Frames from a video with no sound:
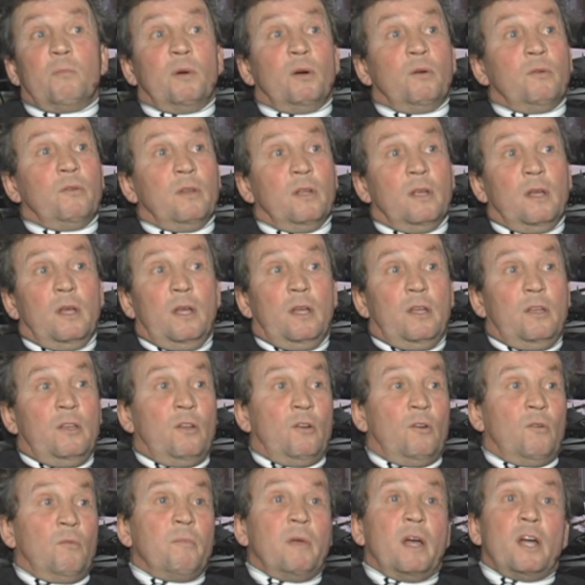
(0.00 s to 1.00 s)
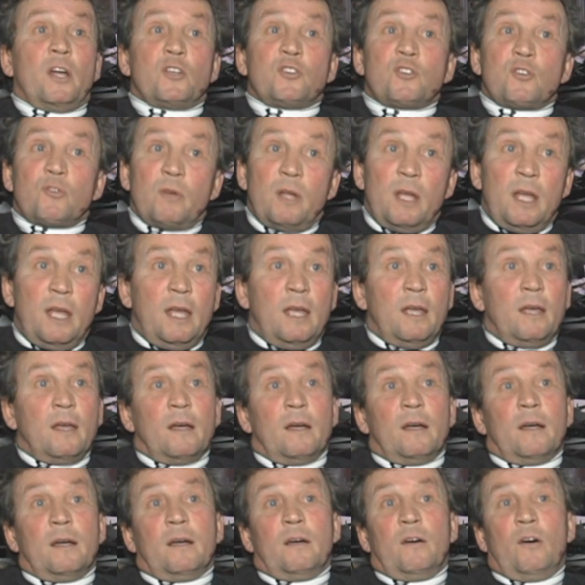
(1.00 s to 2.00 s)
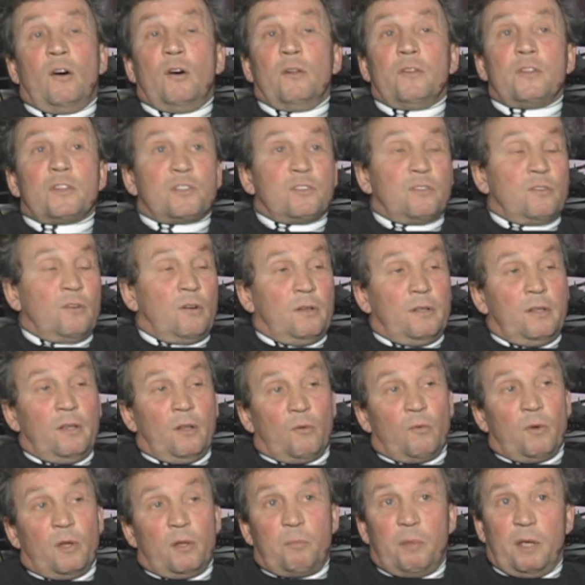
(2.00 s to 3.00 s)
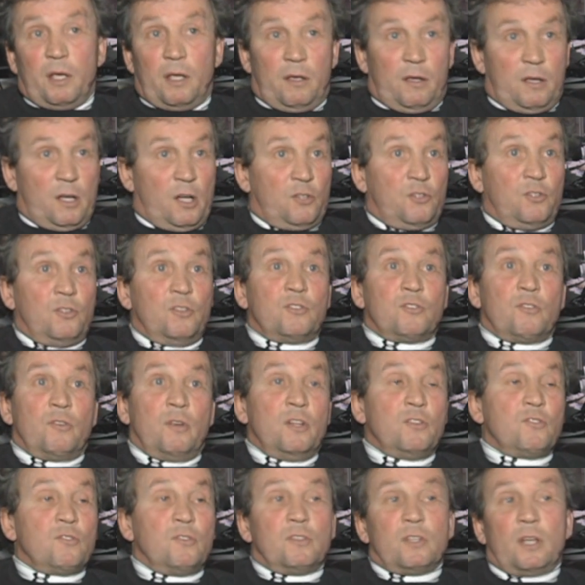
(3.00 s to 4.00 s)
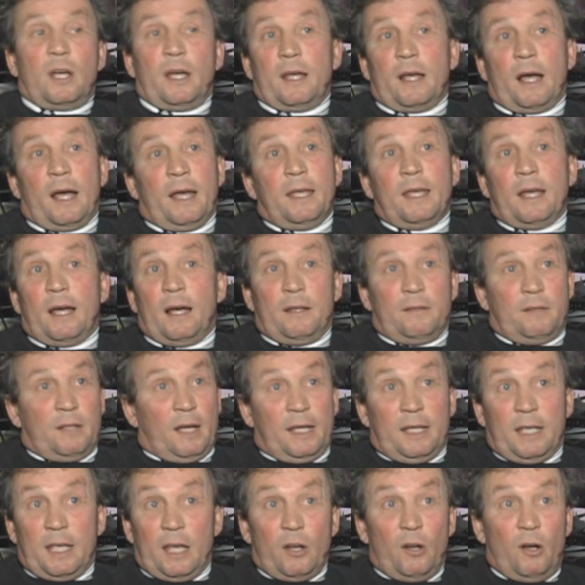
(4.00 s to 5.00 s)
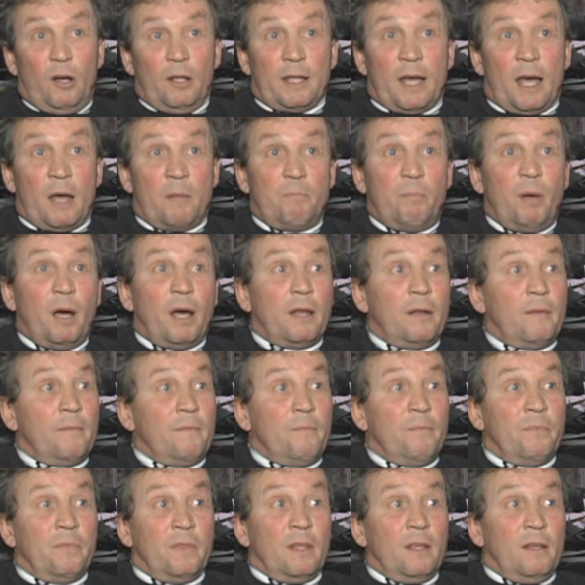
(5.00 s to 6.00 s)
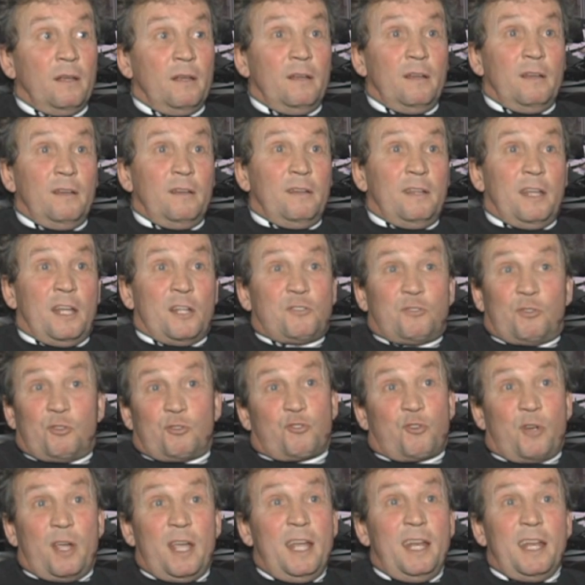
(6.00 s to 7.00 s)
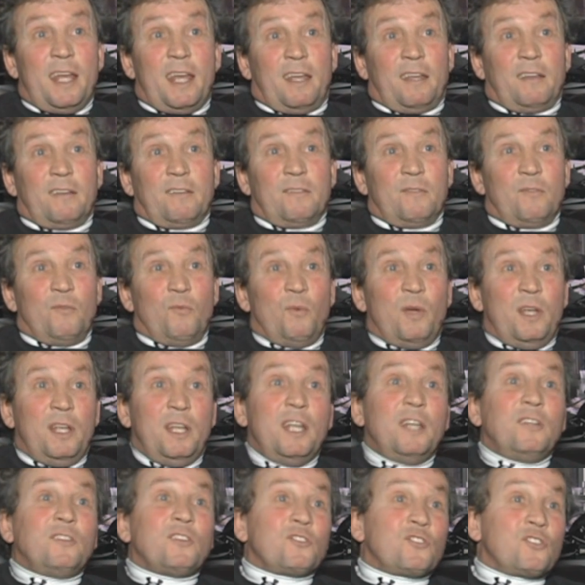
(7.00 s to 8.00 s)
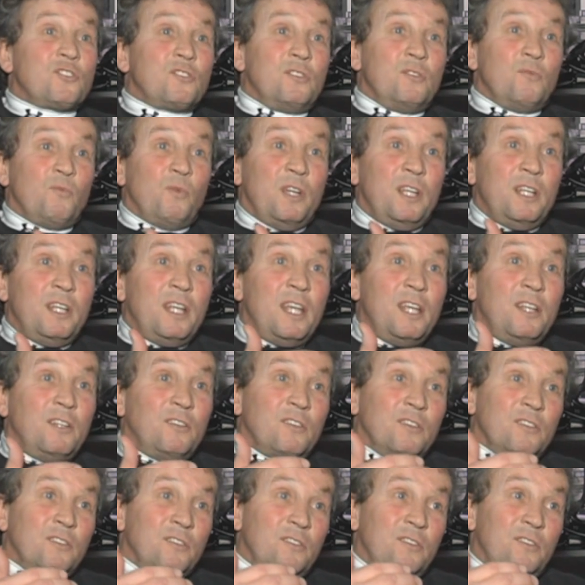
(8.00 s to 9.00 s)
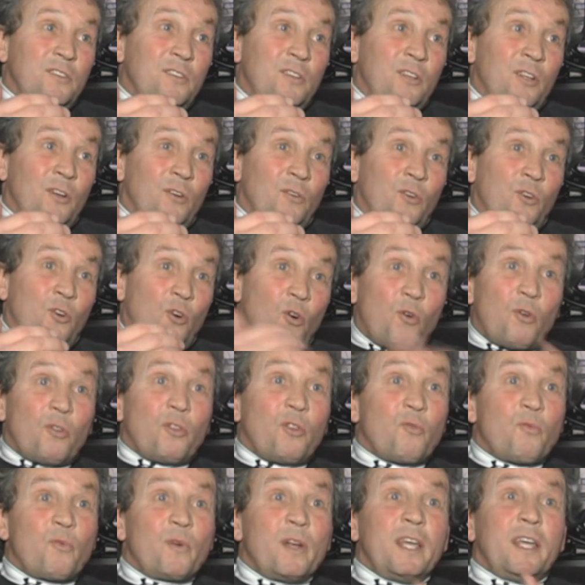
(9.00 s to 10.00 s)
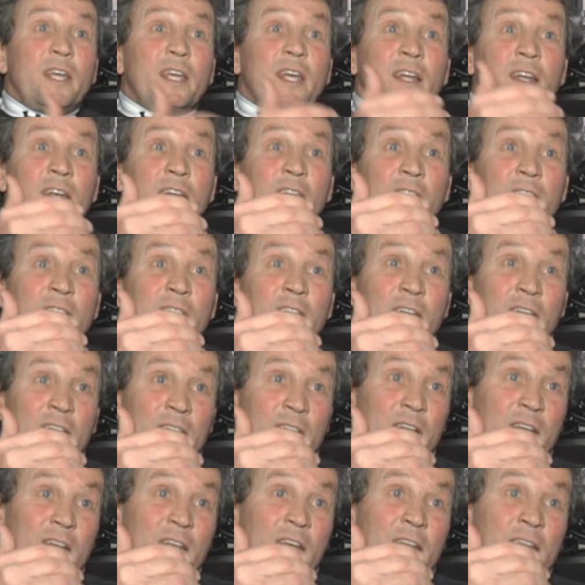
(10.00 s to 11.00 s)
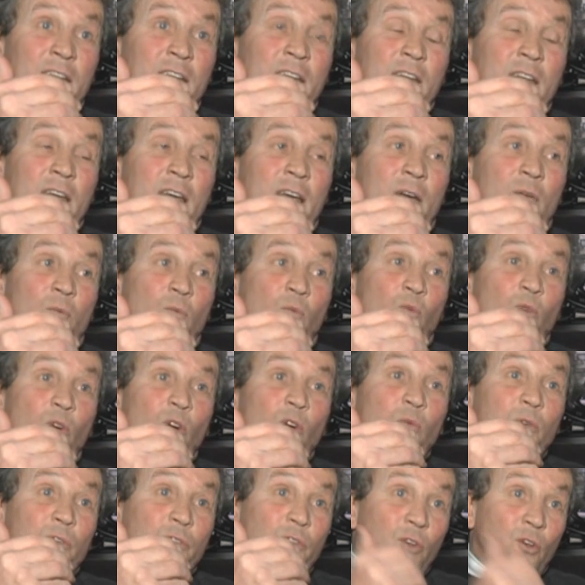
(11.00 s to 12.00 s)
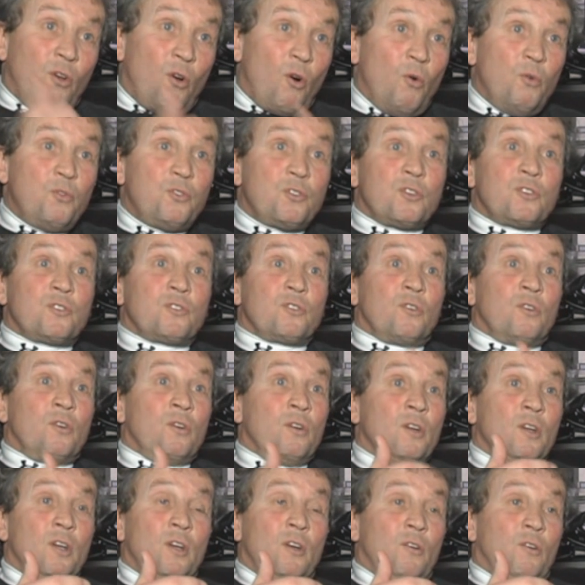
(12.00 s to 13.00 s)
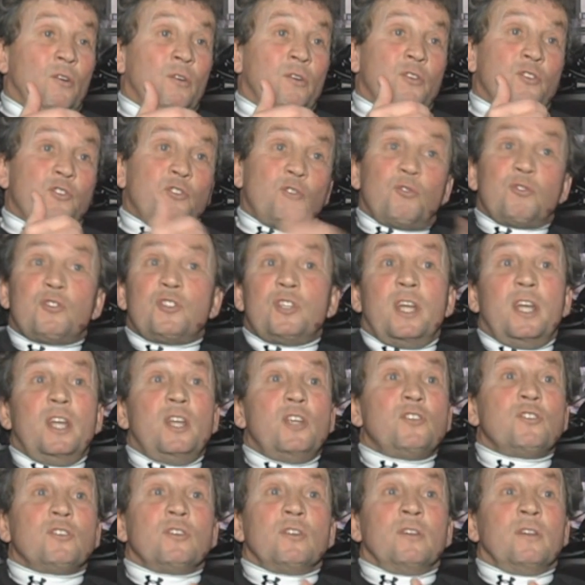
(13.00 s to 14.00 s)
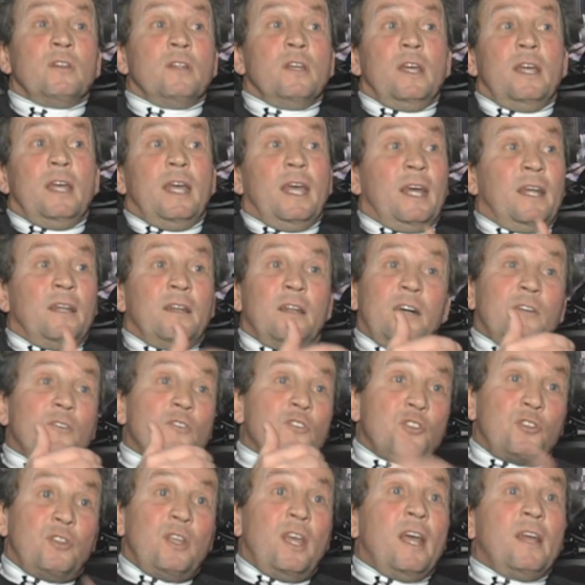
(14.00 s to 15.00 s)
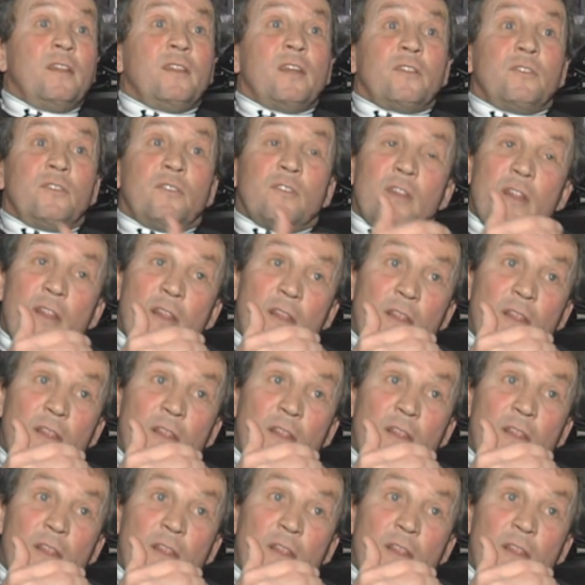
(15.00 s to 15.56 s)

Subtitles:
about measuring all this, whether it be concussions or injuries. I get all that, but it's the training. We need to go to the rink and work with the coaches or an association and understand that